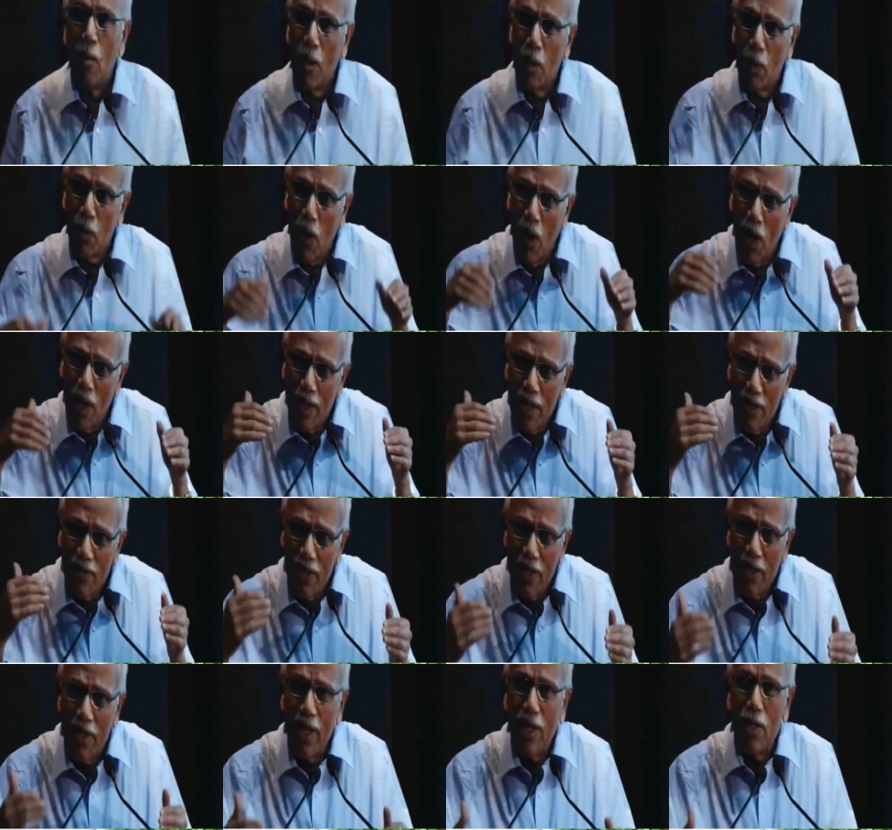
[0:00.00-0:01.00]
But what
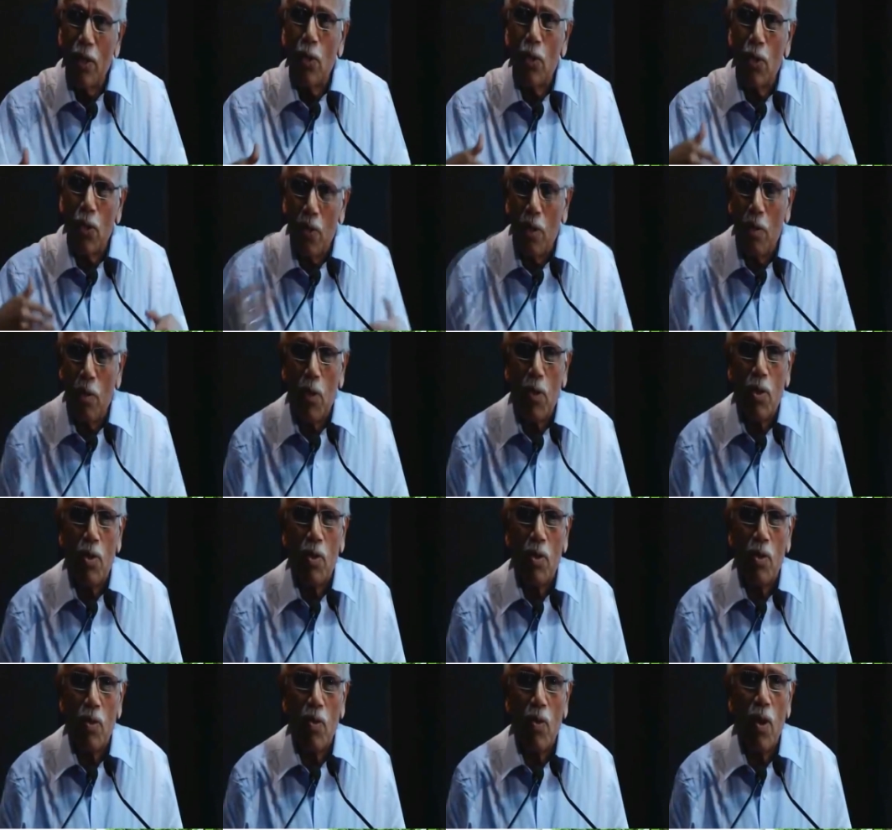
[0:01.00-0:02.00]
is it
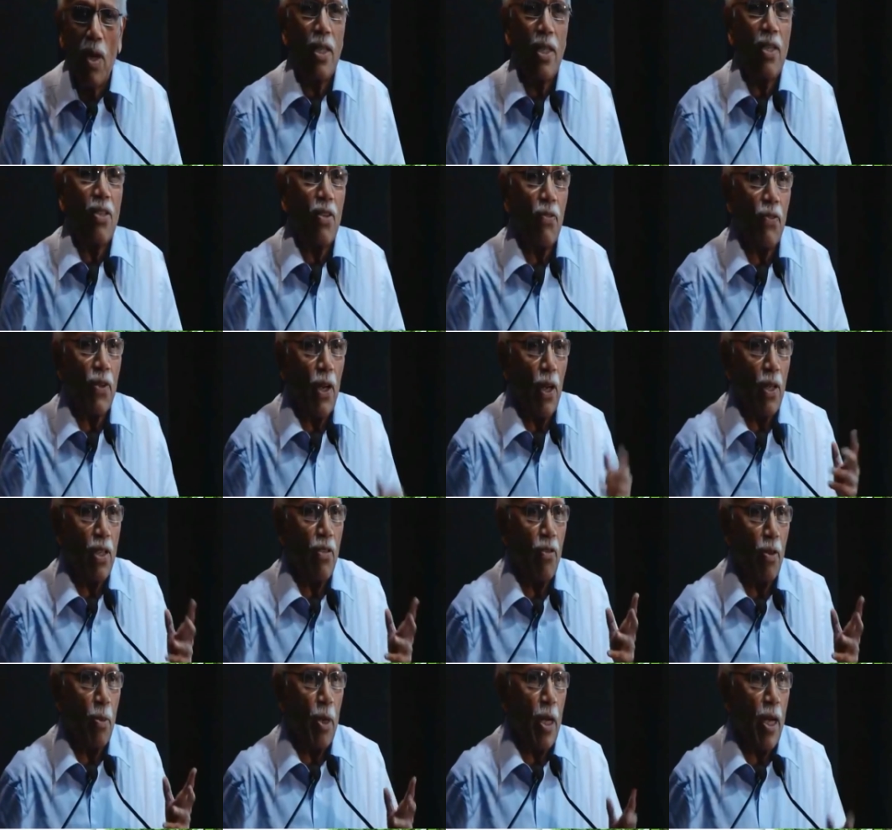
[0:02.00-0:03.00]
about? What is the
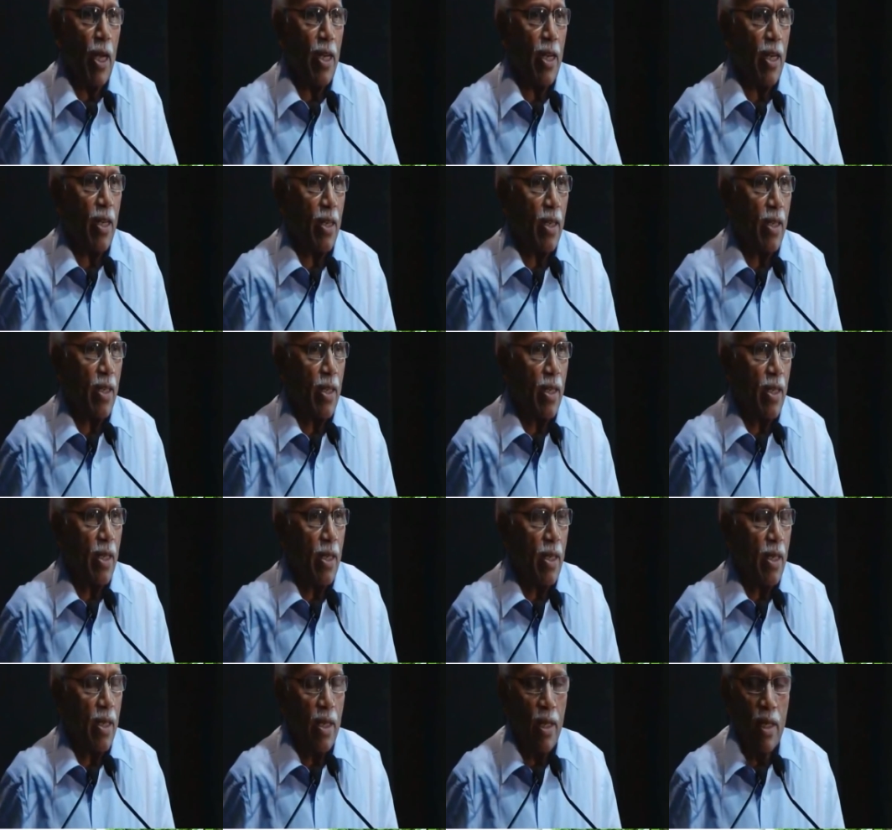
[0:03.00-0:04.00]
philosophy behind it?
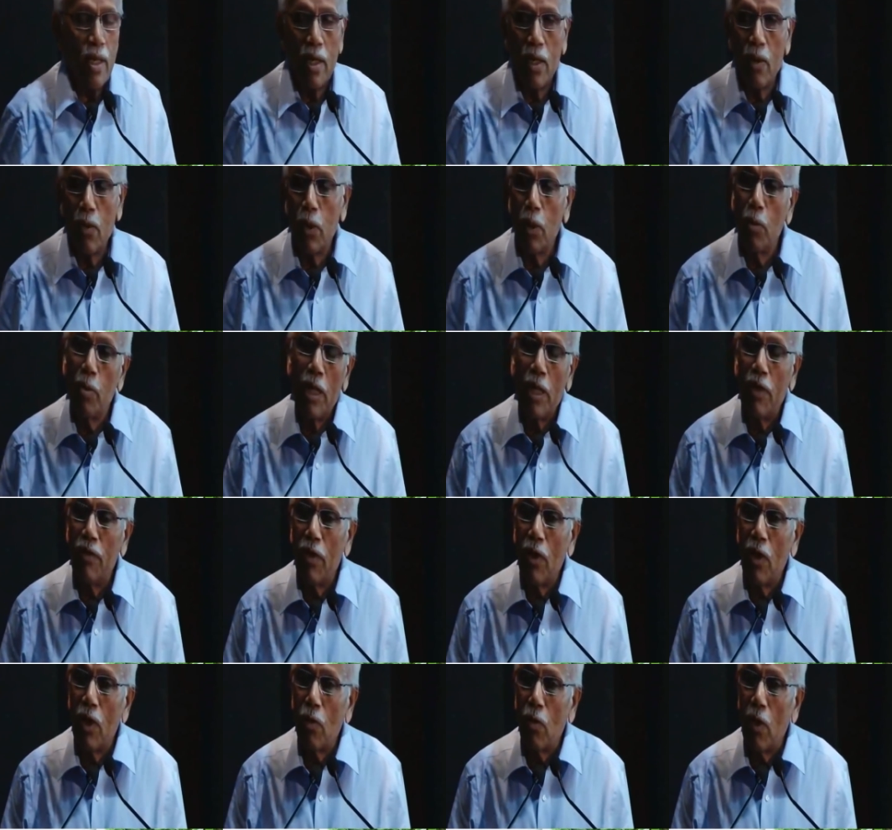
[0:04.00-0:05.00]
Would you
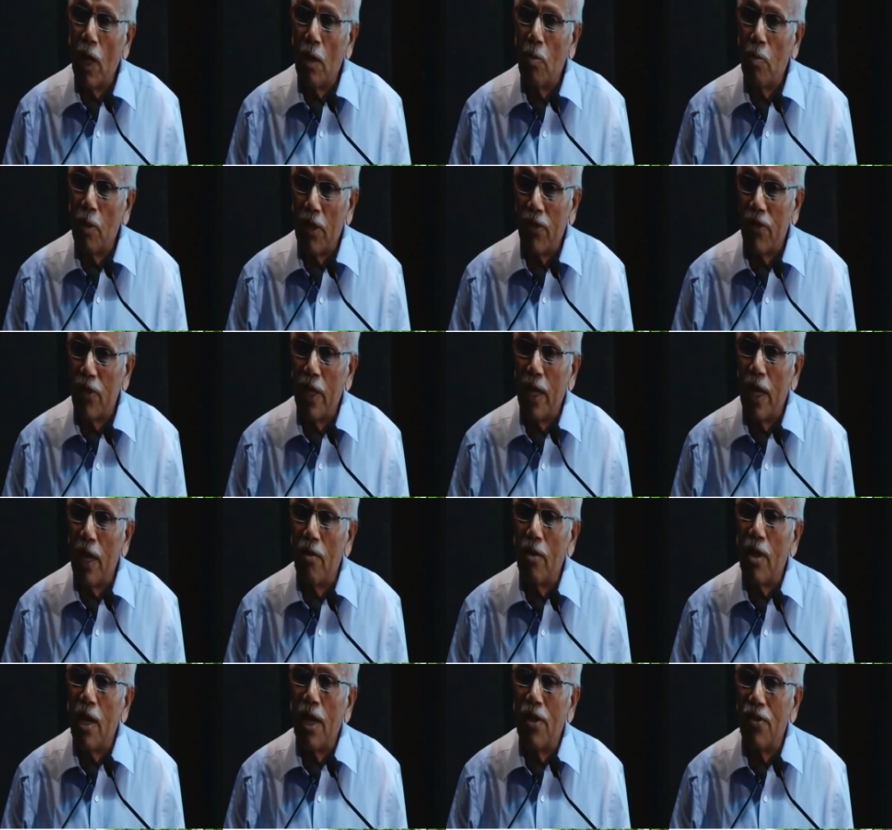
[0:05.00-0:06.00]
believe not one person
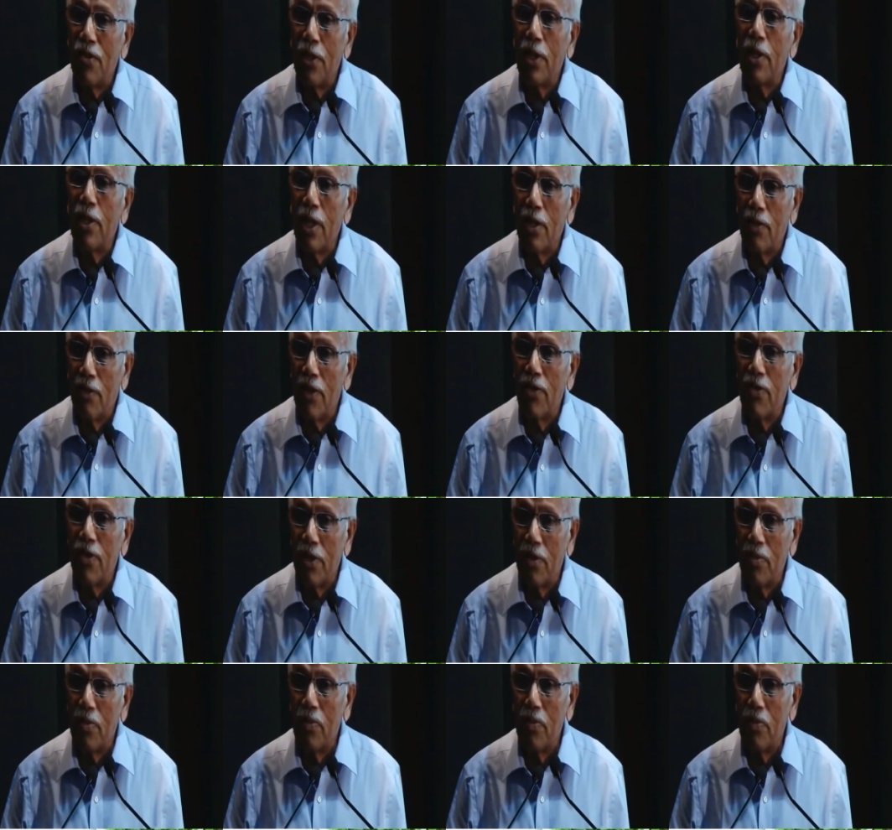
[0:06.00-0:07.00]
ever answered that
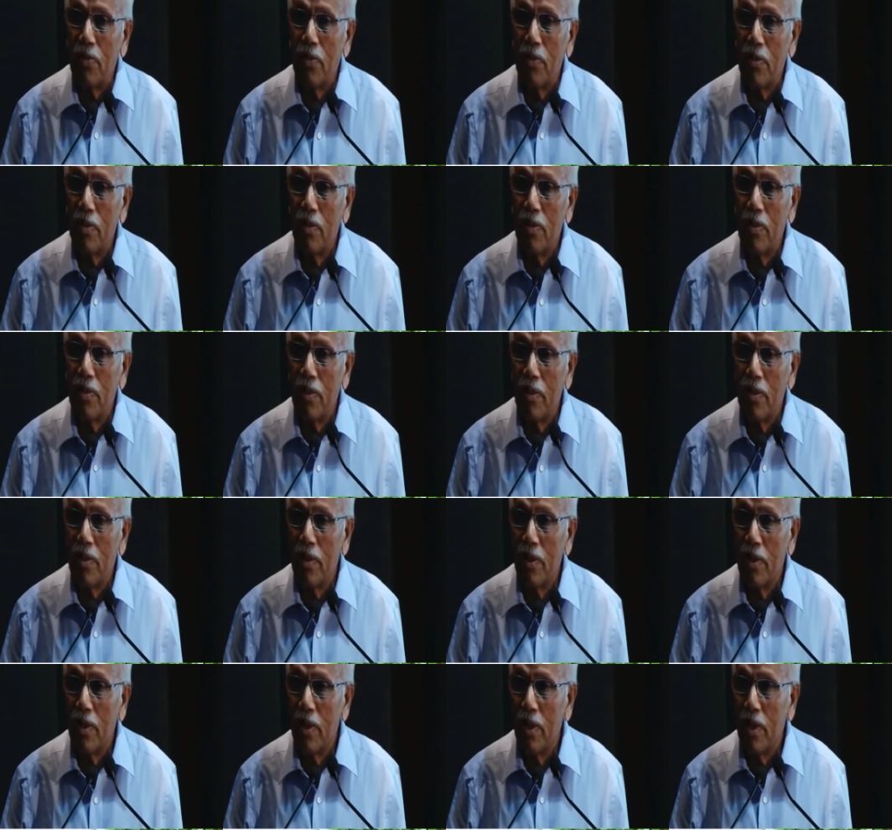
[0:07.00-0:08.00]
question?
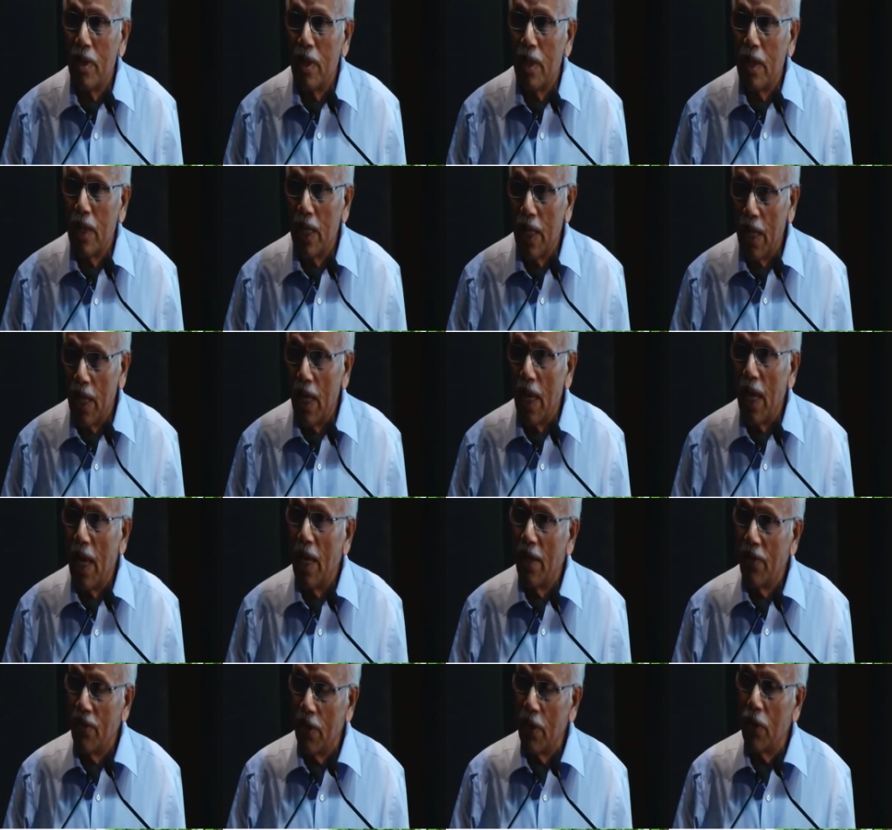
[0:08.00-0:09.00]
The
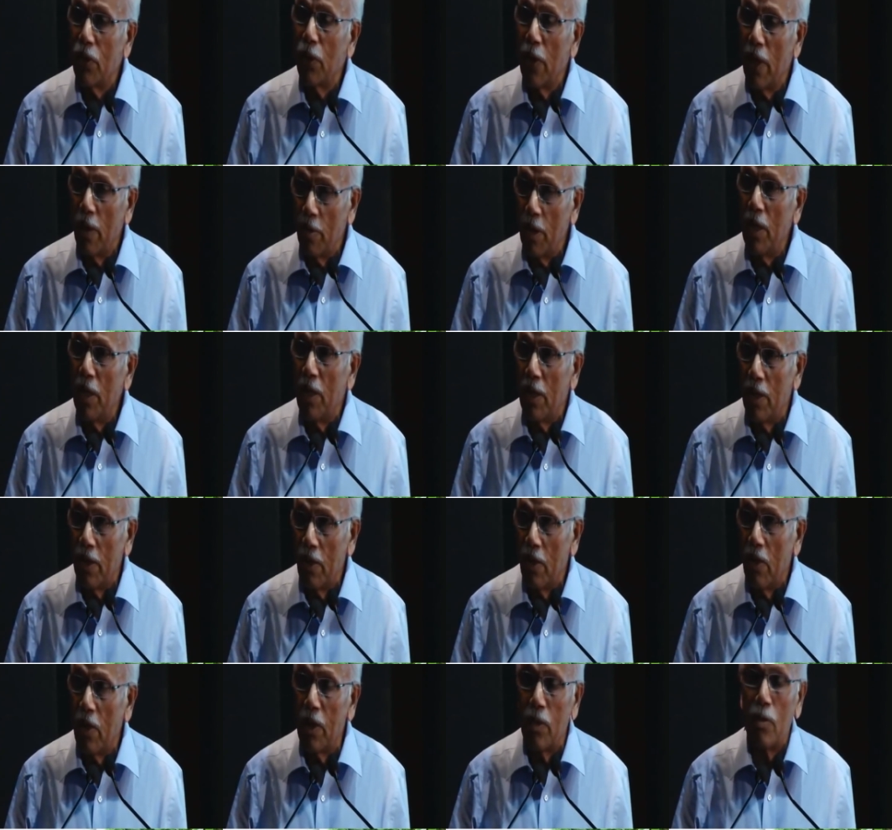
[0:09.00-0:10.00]
answer should have
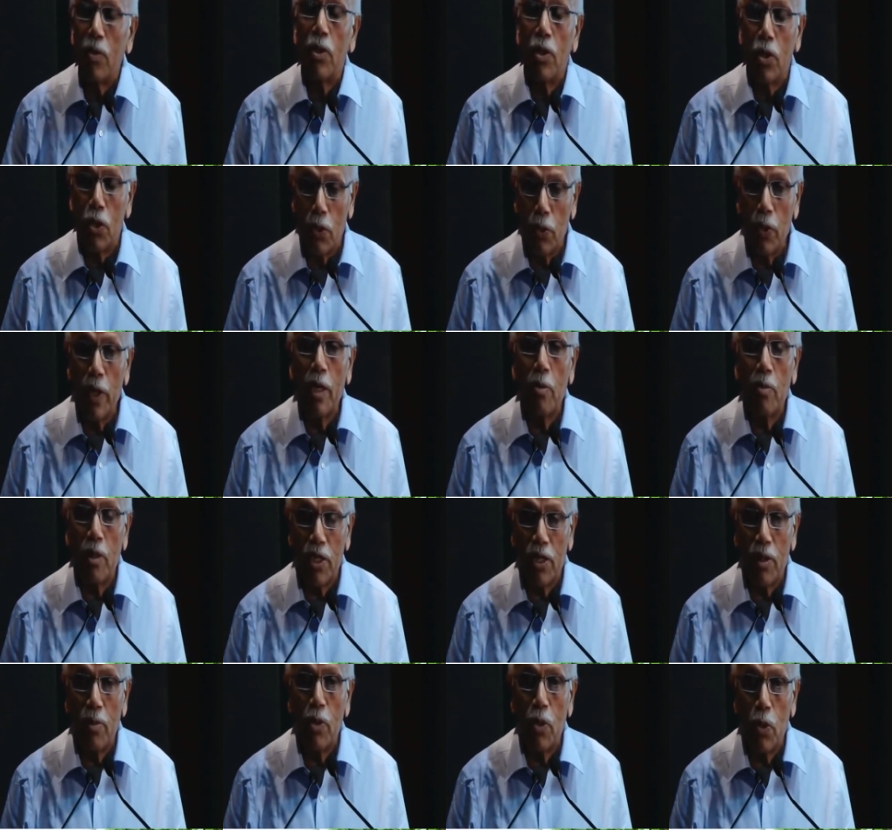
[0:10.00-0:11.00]
been, or the student
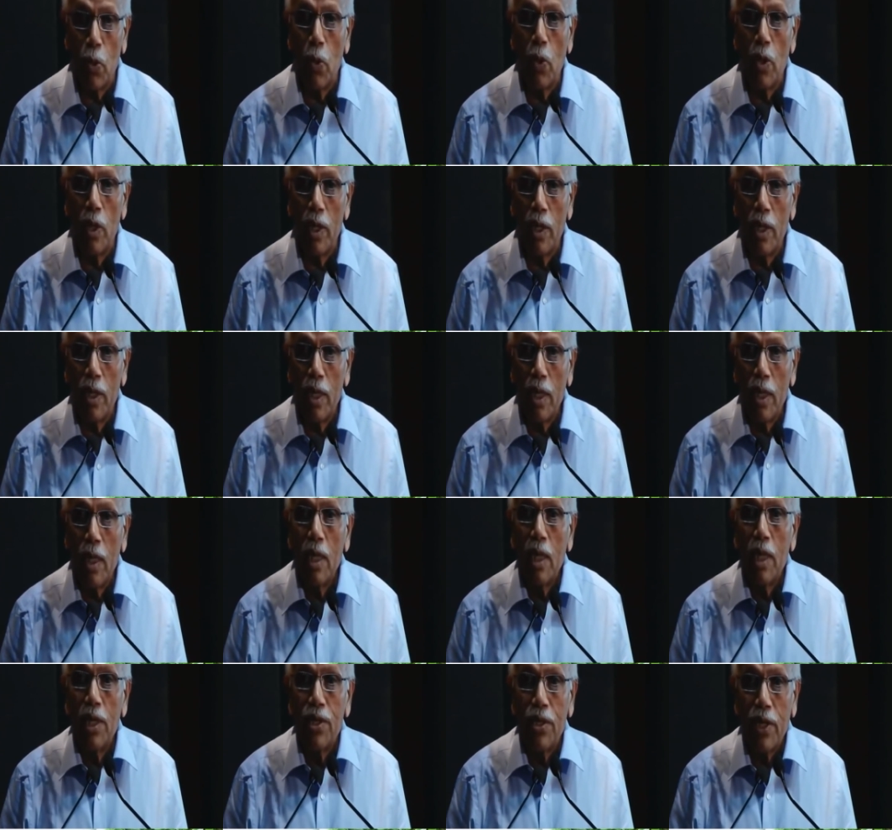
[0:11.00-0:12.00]
must have been told,
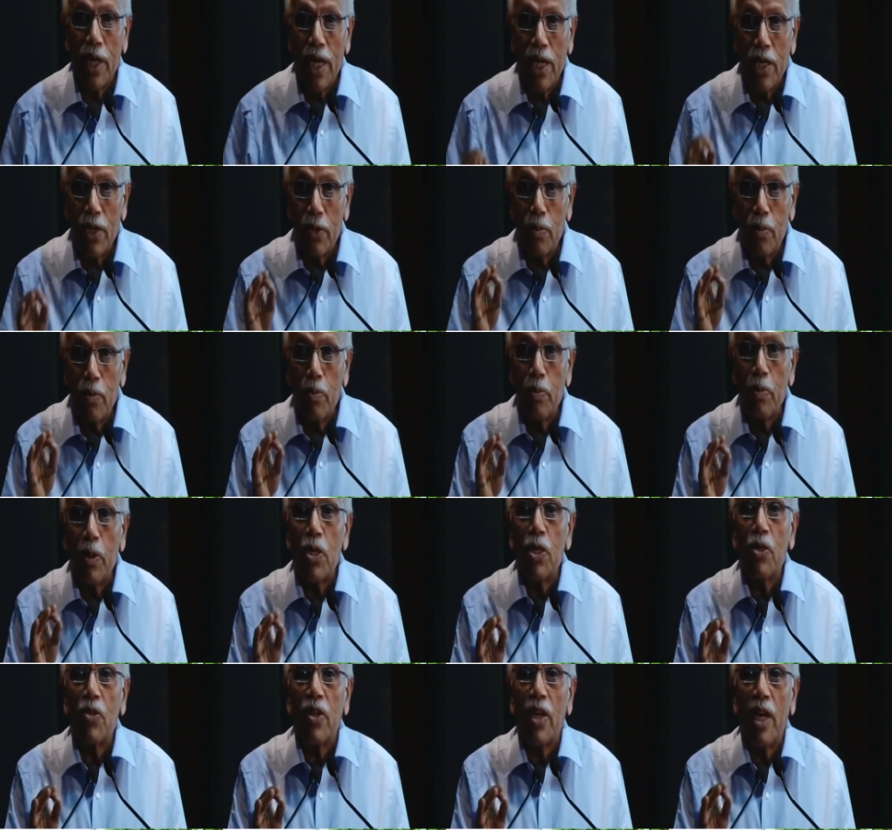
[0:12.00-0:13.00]
try to
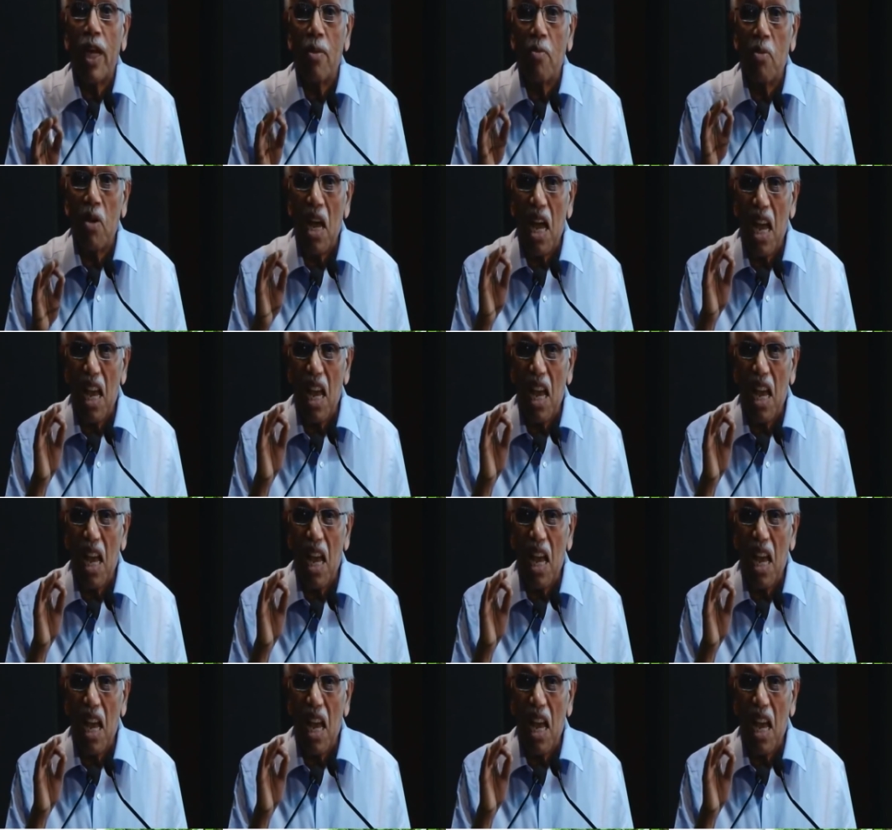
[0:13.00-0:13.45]
prescribe